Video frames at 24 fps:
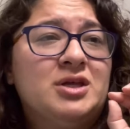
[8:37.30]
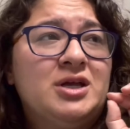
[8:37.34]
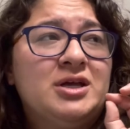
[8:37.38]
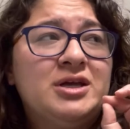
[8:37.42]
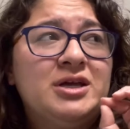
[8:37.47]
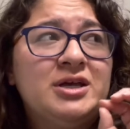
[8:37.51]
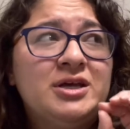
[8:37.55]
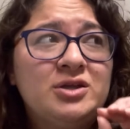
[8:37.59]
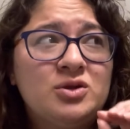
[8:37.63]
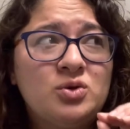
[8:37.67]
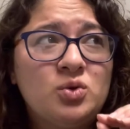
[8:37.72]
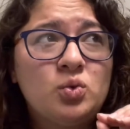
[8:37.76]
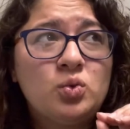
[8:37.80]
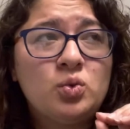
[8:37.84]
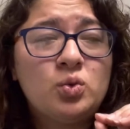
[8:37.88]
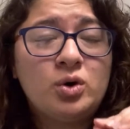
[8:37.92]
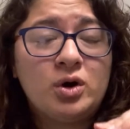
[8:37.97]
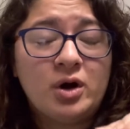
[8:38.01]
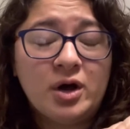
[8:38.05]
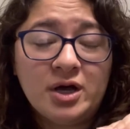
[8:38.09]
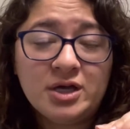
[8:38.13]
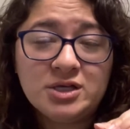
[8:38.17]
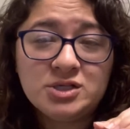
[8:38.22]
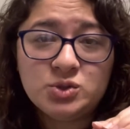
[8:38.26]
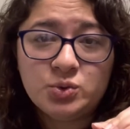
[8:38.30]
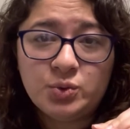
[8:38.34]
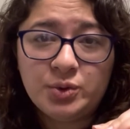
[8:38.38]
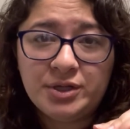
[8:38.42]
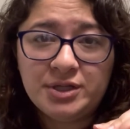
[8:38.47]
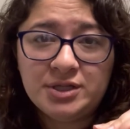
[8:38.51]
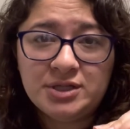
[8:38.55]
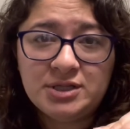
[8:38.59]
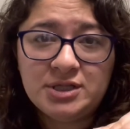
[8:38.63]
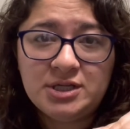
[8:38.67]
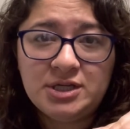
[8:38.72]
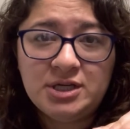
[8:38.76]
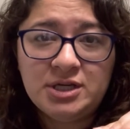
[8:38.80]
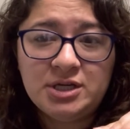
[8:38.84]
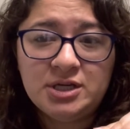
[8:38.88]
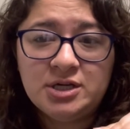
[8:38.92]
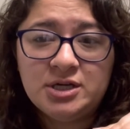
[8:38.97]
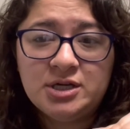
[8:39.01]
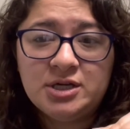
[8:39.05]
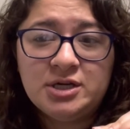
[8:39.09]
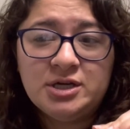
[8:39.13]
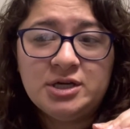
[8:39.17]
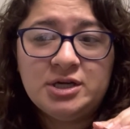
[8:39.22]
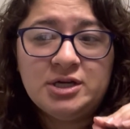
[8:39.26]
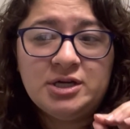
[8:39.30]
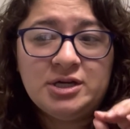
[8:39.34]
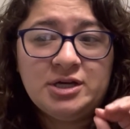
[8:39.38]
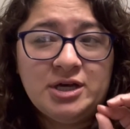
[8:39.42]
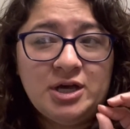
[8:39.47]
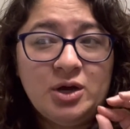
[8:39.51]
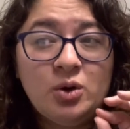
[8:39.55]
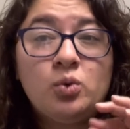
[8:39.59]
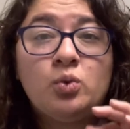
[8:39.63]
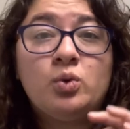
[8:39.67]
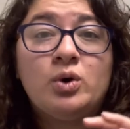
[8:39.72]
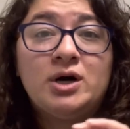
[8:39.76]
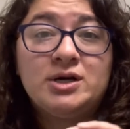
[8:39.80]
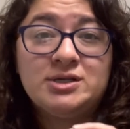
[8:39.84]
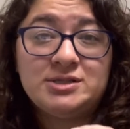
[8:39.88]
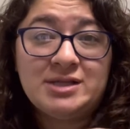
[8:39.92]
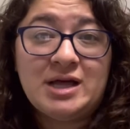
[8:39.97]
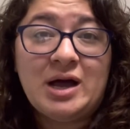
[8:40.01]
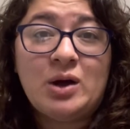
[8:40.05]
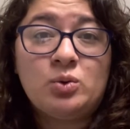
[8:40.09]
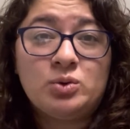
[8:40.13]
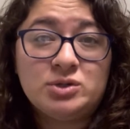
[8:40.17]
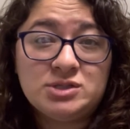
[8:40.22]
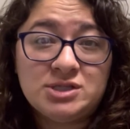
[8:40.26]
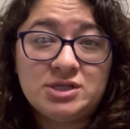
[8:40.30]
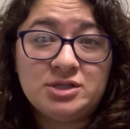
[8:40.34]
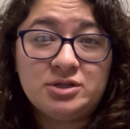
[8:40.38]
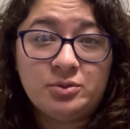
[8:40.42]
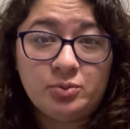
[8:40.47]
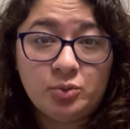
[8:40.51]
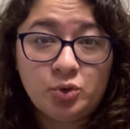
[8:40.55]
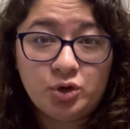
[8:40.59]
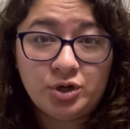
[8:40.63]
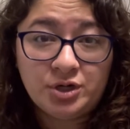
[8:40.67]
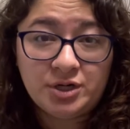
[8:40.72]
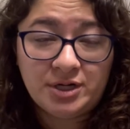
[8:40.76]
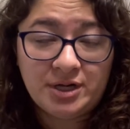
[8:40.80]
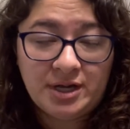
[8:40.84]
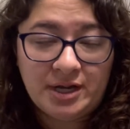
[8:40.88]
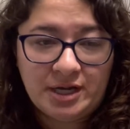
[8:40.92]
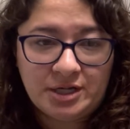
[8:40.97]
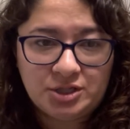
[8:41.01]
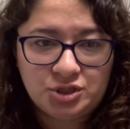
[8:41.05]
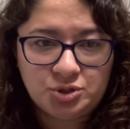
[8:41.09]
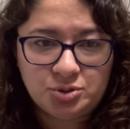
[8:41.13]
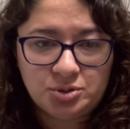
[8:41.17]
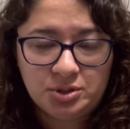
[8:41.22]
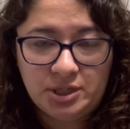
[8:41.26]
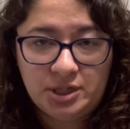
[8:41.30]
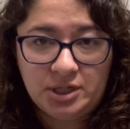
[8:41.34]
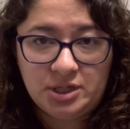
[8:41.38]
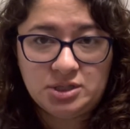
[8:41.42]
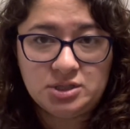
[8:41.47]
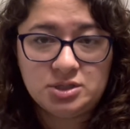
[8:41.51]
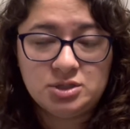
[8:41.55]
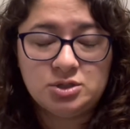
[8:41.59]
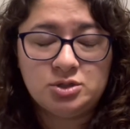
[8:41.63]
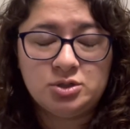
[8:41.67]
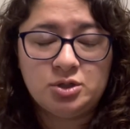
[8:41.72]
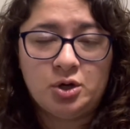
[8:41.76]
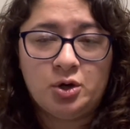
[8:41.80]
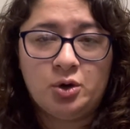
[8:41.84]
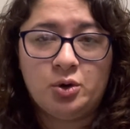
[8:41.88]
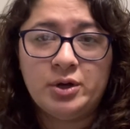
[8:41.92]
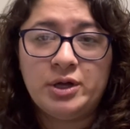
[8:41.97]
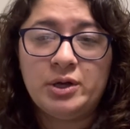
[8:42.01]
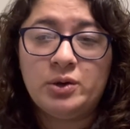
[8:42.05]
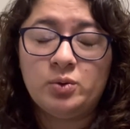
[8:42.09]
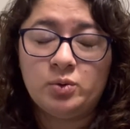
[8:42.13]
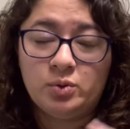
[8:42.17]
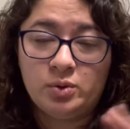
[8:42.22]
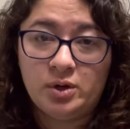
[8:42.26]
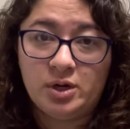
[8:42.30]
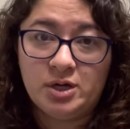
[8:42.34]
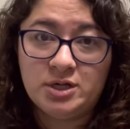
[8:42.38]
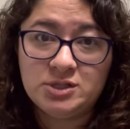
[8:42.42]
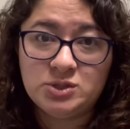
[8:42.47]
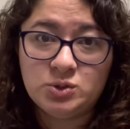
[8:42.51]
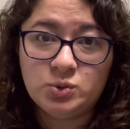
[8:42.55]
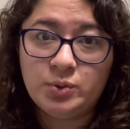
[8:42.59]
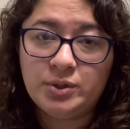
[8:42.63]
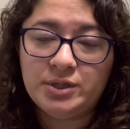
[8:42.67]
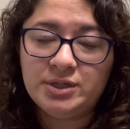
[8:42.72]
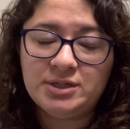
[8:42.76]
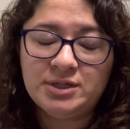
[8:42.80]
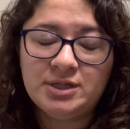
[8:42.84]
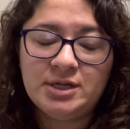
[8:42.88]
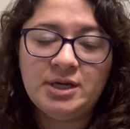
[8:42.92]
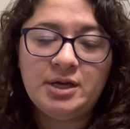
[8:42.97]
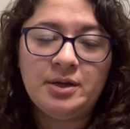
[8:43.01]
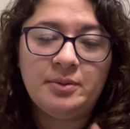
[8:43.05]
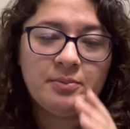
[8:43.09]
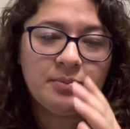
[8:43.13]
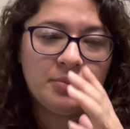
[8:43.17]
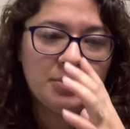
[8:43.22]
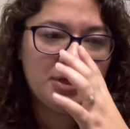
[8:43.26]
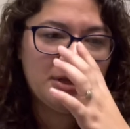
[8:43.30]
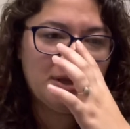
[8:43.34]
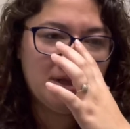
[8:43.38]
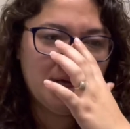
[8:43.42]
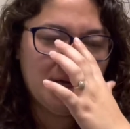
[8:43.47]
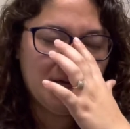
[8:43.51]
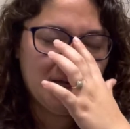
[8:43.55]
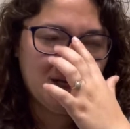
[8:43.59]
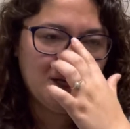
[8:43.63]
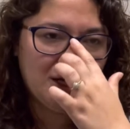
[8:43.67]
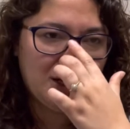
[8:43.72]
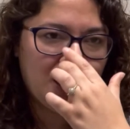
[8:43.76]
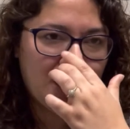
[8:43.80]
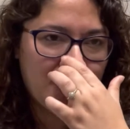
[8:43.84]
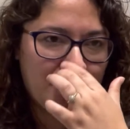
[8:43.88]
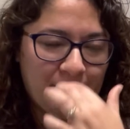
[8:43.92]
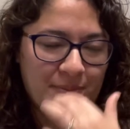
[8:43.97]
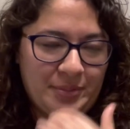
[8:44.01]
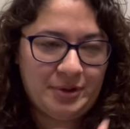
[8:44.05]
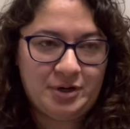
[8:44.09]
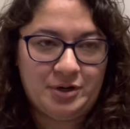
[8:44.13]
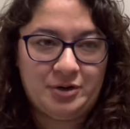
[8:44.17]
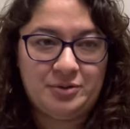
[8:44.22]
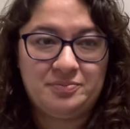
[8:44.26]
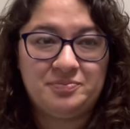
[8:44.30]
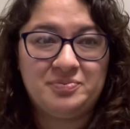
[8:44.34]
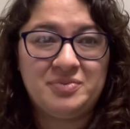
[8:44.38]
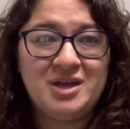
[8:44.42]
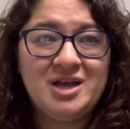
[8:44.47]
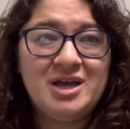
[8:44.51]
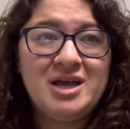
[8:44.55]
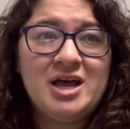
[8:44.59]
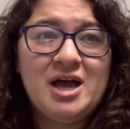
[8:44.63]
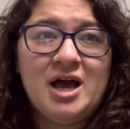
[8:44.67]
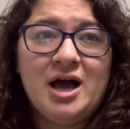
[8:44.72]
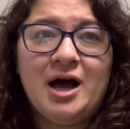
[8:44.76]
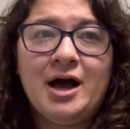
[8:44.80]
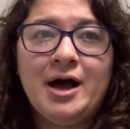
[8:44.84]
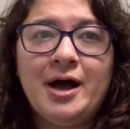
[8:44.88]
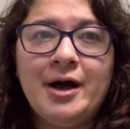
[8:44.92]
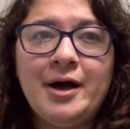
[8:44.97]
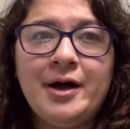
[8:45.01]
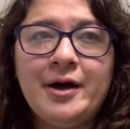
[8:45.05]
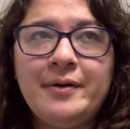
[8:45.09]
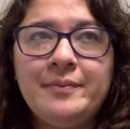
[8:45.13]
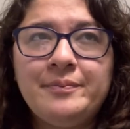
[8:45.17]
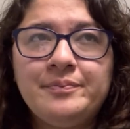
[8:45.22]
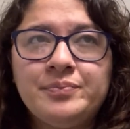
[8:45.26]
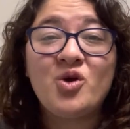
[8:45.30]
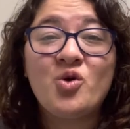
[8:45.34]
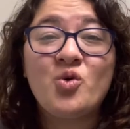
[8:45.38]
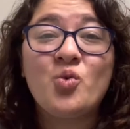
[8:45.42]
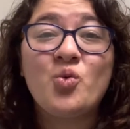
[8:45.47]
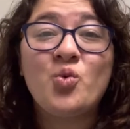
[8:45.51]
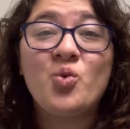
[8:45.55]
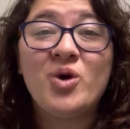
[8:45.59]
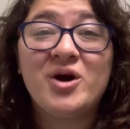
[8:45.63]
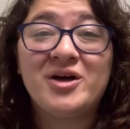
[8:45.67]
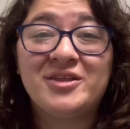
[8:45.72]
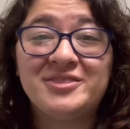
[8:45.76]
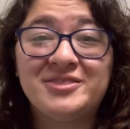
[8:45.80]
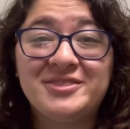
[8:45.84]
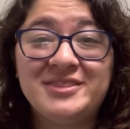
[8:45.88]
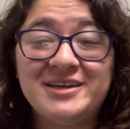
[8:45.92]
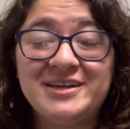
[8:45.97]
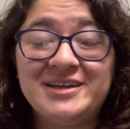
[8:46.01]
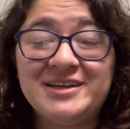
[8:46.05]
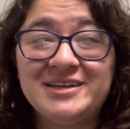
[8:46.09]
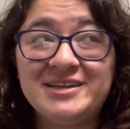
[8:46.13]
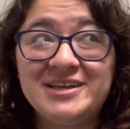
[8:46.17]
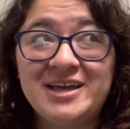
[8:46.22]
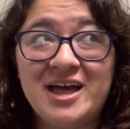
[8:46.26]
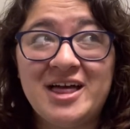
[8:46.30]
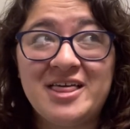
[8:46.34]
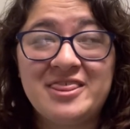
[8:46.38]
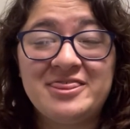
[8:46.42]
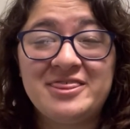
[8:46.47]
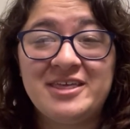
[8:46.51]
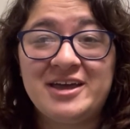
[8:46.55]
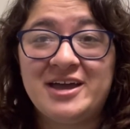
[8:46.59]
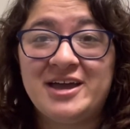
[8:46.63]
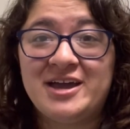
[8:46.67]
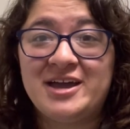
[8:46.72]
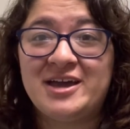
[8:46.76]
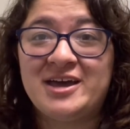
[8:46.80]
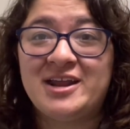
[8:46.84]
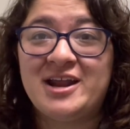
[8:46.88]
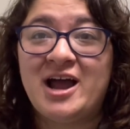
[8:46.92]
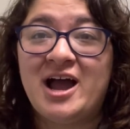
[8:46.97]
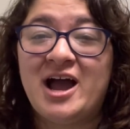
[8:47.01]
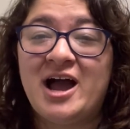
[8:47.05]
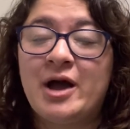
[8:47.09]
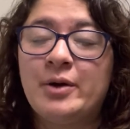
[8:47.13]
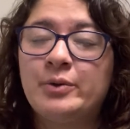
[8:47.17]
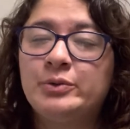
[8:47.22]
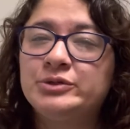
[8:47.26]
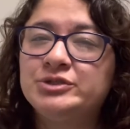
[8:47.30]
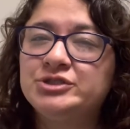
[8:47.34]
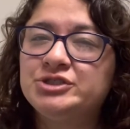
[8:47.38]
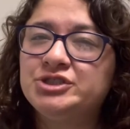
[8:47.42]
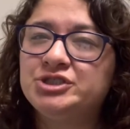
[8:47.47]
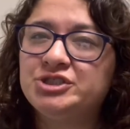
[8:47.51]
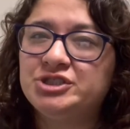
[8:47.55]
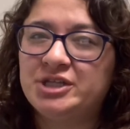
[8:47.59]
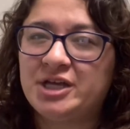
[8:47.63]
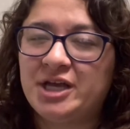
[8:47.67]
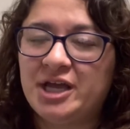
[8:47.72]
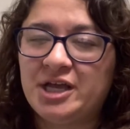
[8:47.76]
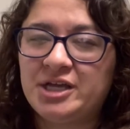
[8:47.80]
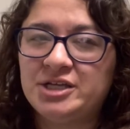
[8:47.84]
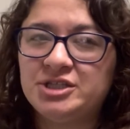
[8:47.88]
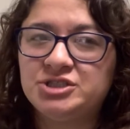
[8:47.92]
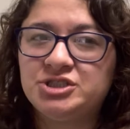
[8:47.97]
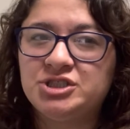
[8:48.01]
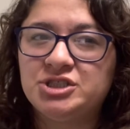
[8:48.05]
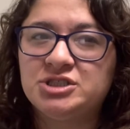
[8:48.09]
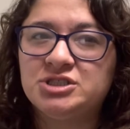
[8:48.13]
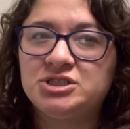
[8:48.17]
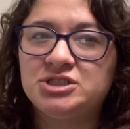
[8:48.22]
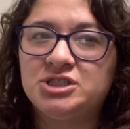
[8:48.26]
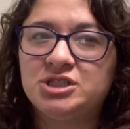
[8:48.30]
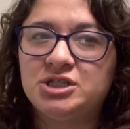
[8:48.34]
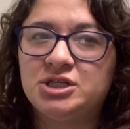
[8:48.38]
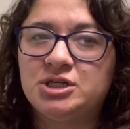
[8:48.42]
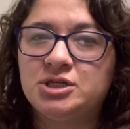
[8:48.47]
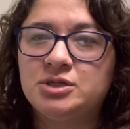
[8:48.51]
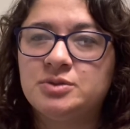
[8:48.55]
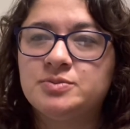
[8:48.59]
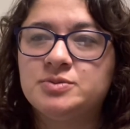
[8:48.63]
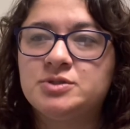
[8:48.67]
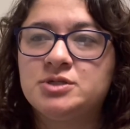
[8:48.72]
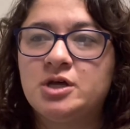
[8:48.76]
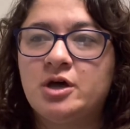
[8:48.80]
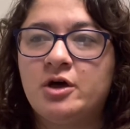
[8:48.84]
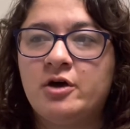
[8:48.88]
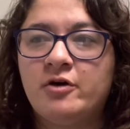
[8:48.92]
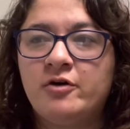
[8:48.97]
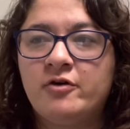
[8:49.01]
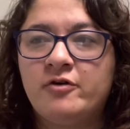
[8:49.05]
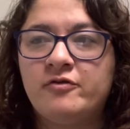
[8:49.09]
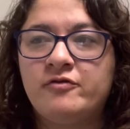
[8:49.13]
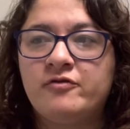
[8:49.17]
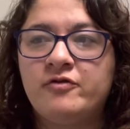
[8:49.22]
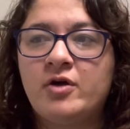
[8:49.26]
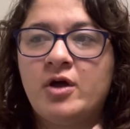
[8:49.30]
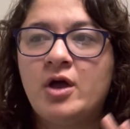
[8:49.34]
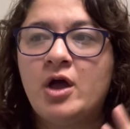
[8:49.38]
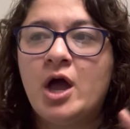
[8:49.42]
it was windy. That was in the morning actually. So it was windy, but then it got better. One thing that I will change in terms of